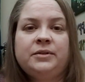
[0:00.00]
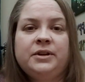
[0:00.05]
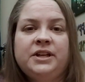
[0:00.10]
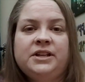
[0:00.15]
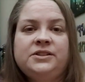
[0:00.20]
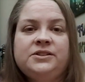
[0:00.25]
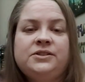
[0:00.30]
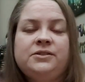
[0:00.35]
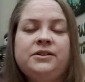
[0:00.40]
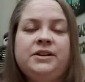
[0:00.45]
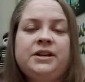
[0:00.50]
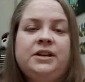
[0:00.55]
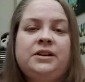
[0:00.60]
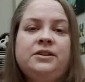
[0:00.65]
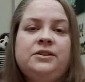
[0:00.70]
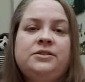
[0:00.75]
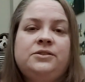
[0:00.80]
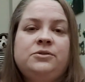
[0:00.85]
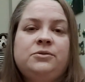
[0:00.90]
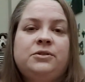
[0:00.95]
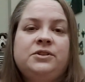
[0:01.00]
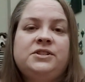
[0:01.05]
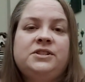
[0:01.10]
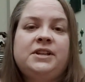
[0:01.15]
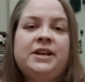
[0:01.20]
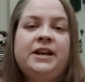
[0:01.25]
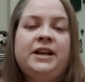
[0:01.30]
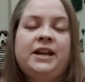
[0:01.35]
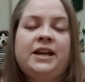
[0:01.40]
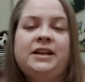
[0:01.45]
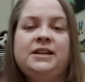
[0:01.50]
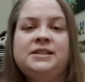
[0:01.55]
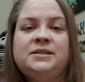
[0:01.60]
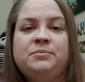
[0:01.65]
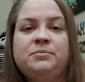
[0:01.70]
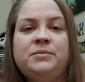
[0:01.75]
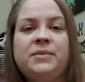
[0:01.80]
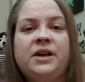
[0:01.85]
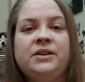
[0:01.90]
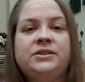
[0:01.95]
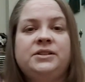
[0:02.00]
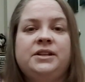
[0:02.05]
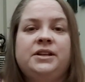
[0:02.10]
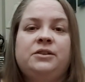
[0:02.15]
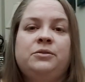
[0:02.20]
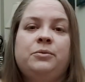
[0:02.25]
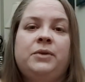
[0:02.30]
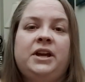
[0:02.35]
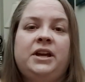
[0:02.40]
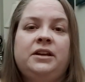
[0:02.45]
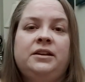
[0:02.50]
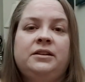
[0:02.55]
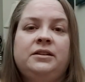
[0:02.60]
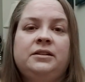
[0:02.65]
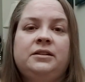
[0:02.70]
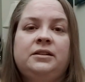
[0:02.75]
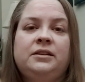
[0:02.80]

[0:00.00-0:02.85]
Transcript: inserting it into source light, and it's melting it away.